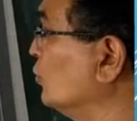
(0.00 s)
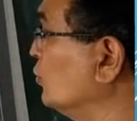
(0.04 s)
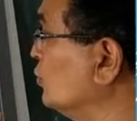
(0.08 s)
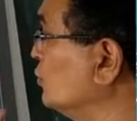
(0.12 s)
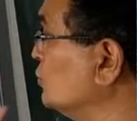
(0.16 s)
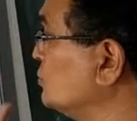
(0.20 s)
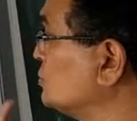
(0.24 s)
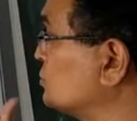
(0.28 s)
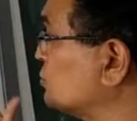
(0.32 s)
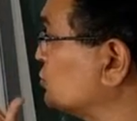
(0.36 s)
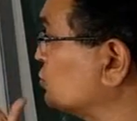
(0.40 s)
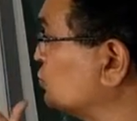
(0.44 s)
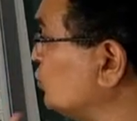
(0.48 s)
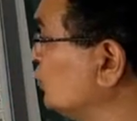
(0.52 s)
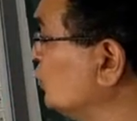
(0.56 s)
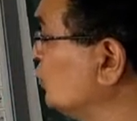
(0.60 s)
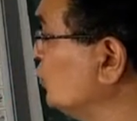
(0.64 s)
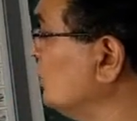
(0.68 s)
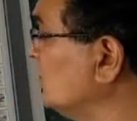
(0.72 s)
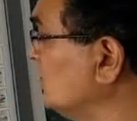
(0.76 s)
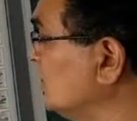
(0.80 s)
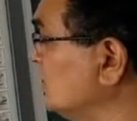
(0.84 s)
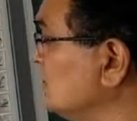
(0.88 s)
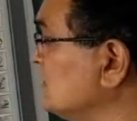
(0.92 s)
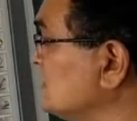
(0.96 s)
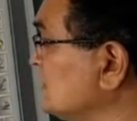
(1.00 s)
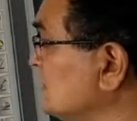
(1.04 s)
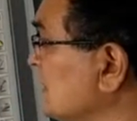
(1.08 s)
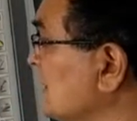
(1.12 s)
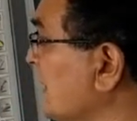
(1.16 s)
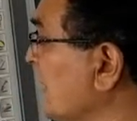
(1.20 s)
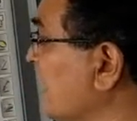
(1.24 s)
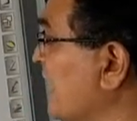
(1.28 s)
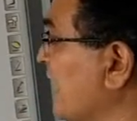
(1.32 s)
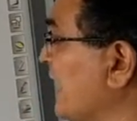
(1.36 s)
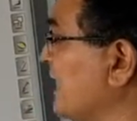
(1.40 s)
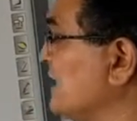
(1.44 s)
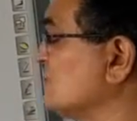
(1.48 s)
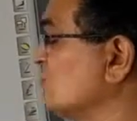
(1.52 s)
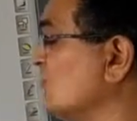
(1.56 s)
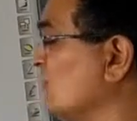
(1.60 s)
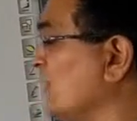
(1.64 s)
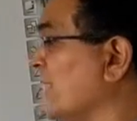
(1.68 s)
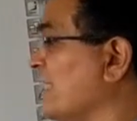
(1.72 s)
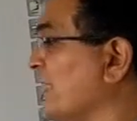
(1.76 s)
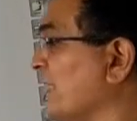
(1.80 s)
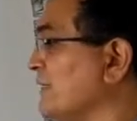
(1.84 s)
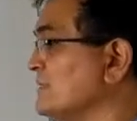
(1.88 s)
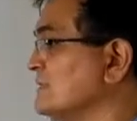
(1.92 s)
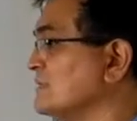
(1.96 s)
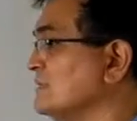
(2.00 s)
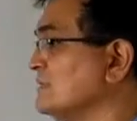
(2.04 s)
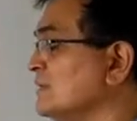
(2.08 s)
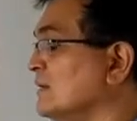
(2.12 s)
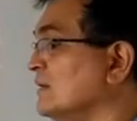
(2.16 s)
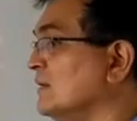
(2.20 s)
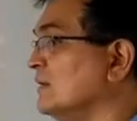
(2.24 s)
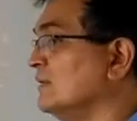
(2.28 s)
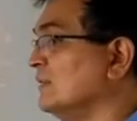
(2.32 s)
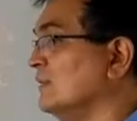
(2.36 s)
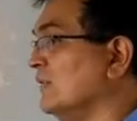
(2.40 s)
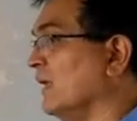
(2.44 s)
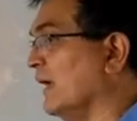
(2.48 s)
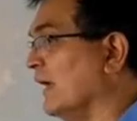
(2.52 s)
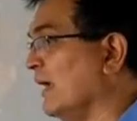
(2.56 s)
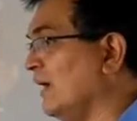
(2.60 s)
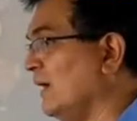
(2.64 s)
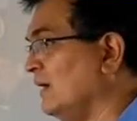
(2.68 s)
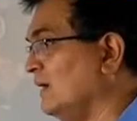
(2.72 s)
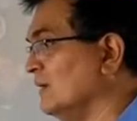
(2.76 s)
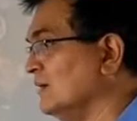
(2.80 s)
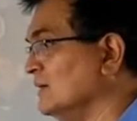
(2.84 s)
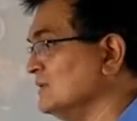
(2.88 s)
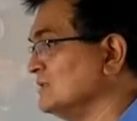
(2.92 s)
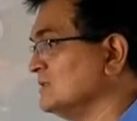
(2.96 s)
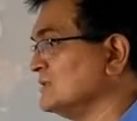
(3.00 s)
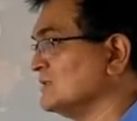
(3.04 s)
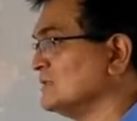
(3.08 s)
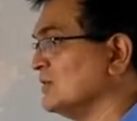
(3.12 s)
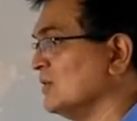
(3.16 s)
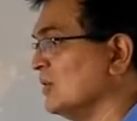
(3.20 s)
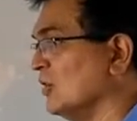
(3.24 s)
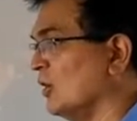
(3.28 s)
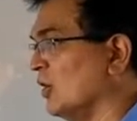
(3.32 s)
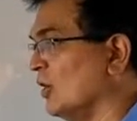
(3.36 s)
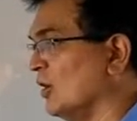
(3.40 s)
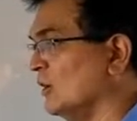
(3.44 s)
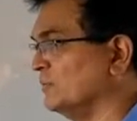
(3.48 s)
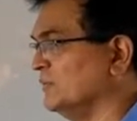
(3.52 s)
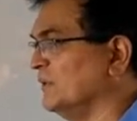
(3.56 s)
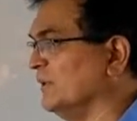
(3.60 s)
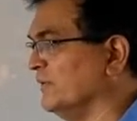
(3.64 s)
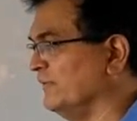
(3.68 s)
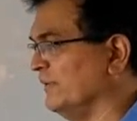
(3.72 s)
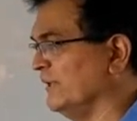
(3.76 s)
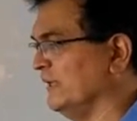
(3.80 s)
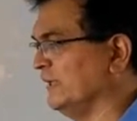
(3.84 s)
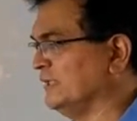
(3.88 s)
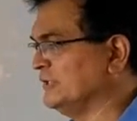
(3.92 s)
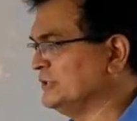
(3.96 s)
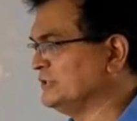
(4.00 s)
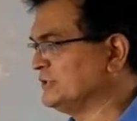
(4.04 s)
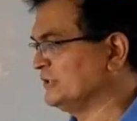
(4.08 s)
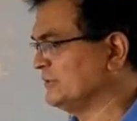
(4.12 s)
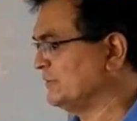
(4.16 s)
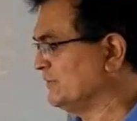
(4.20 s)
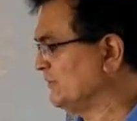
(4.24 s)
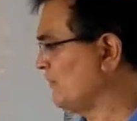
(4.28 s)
those students as well as the elders of the village.